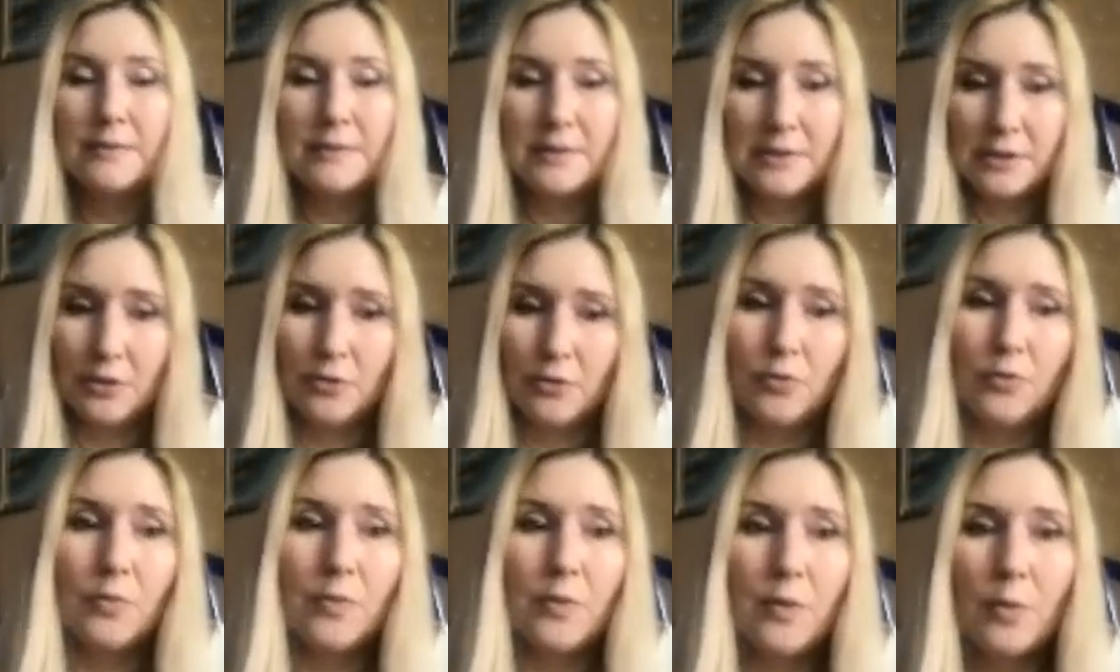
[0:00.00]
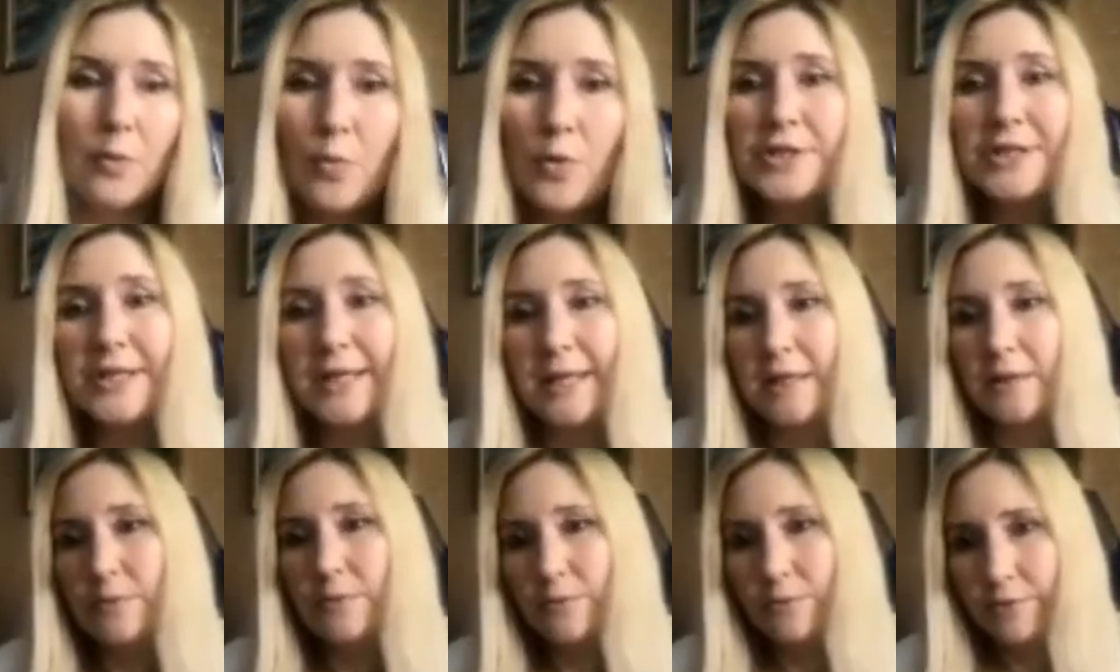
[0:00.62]
So what
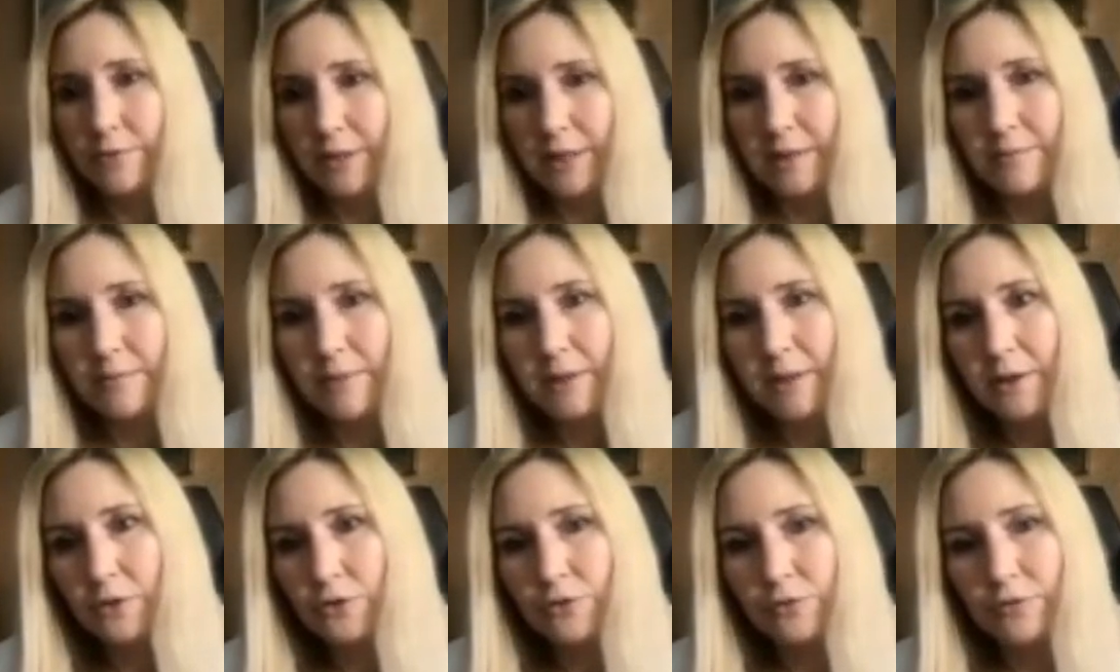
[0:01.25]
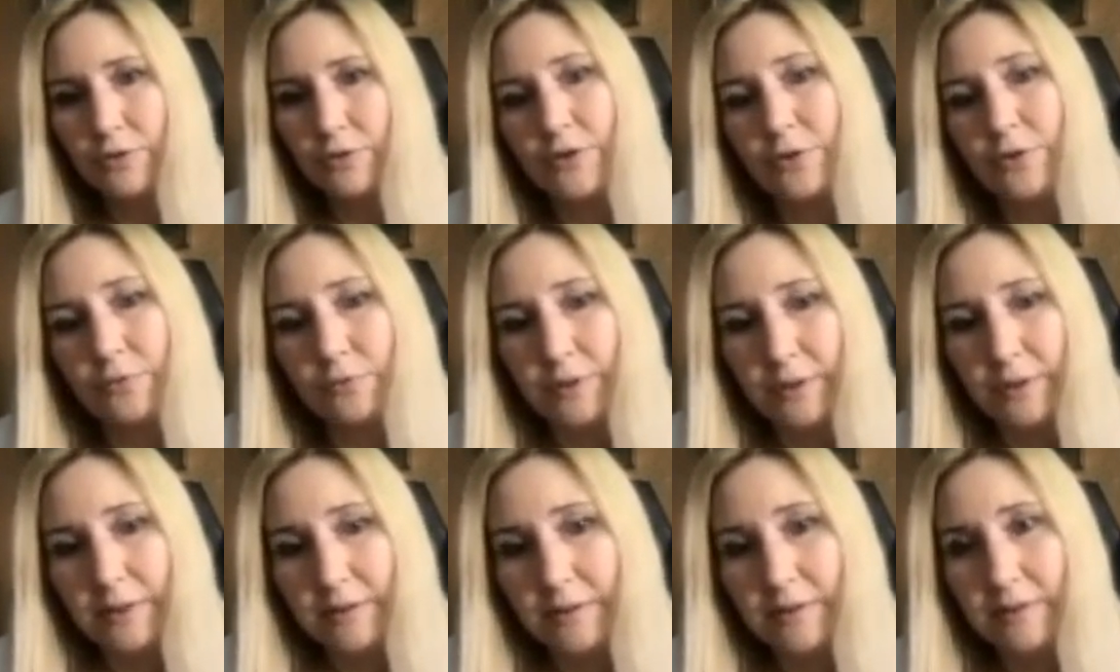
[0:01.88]
can we recommend to
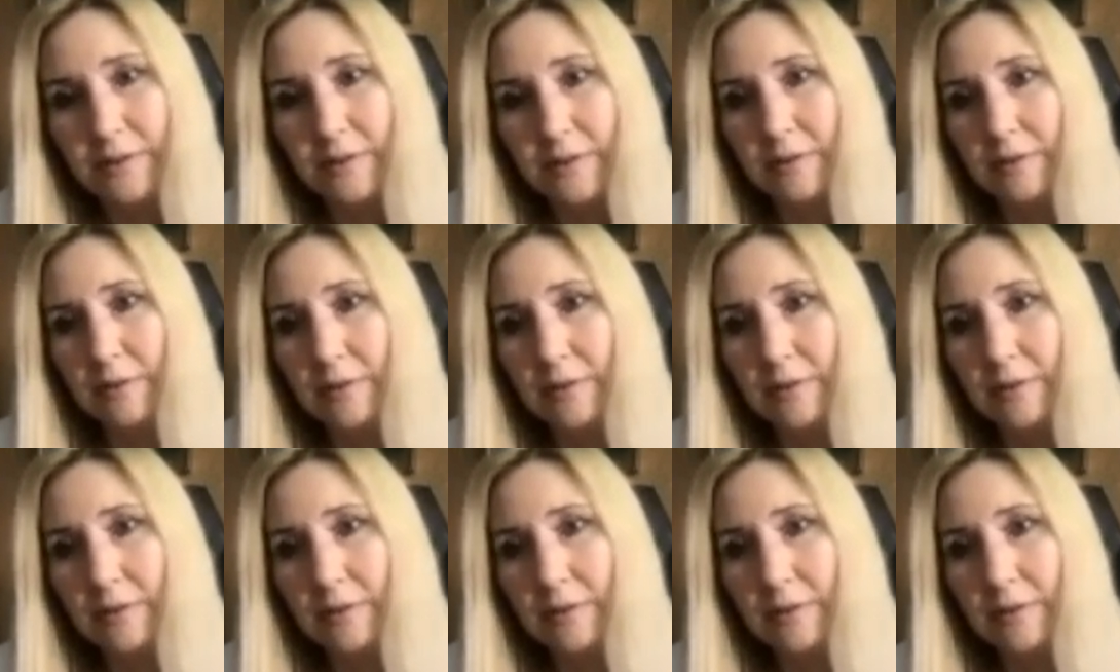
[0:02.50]
students?